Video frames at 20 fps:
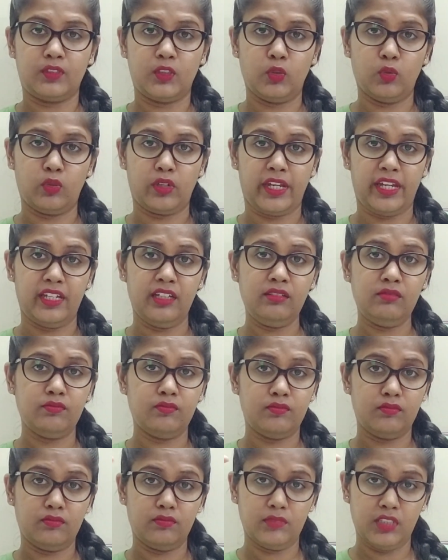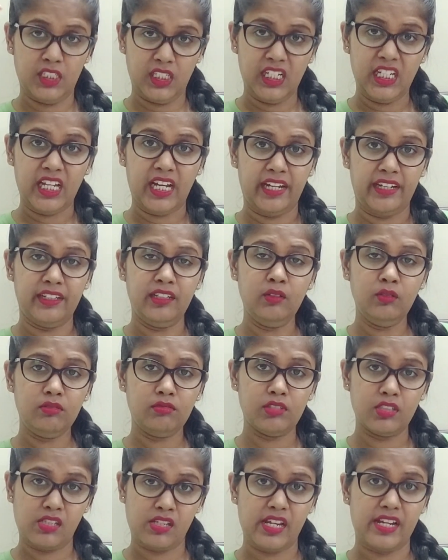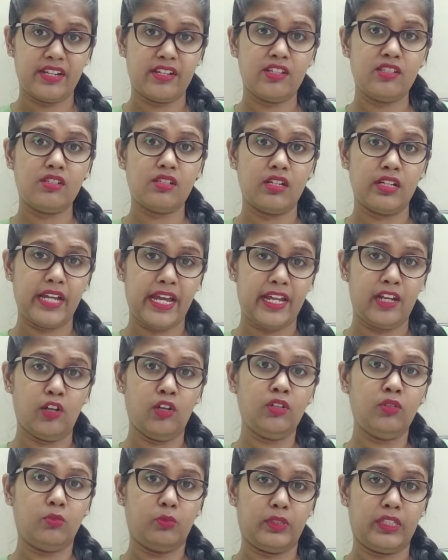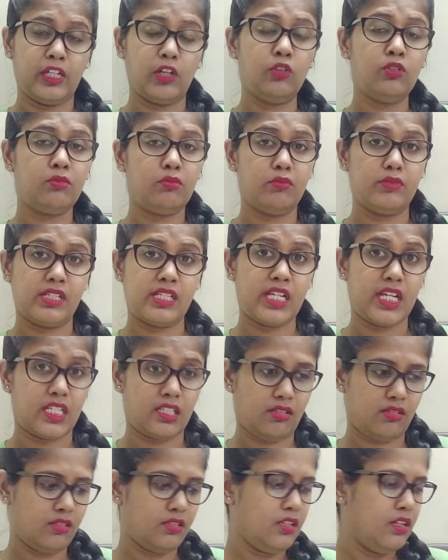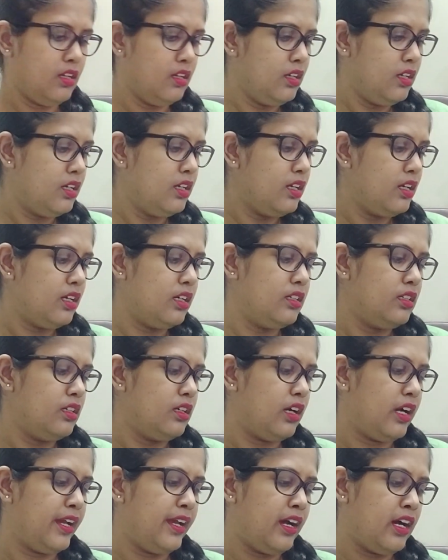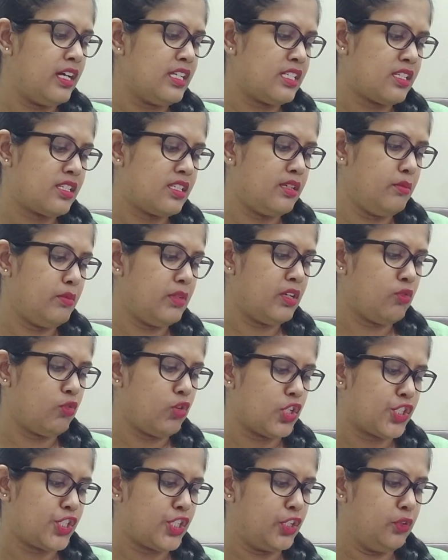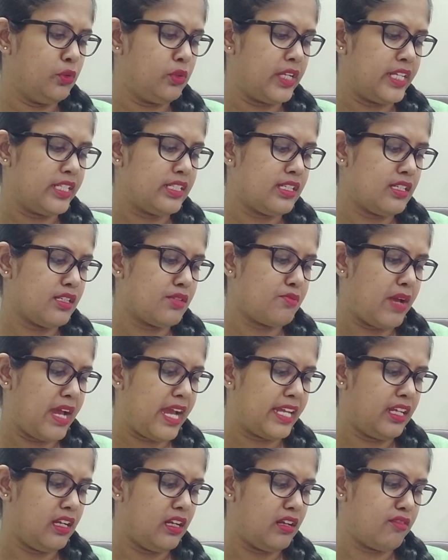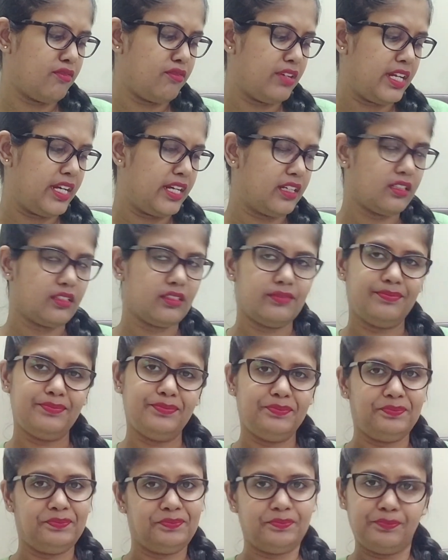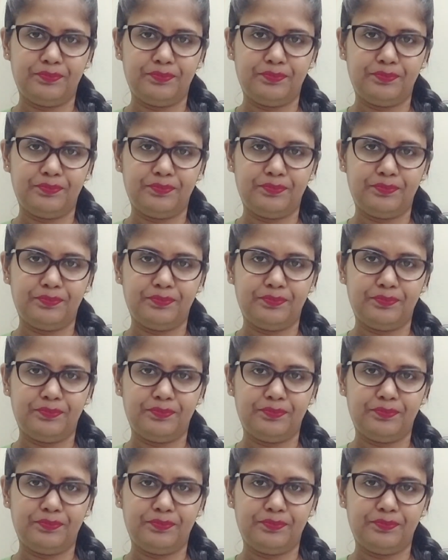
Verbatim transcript: Okay. A line, a sentence, a dialogue without mistakes. I asked Simmer washing utensils back in our flat. Hmm.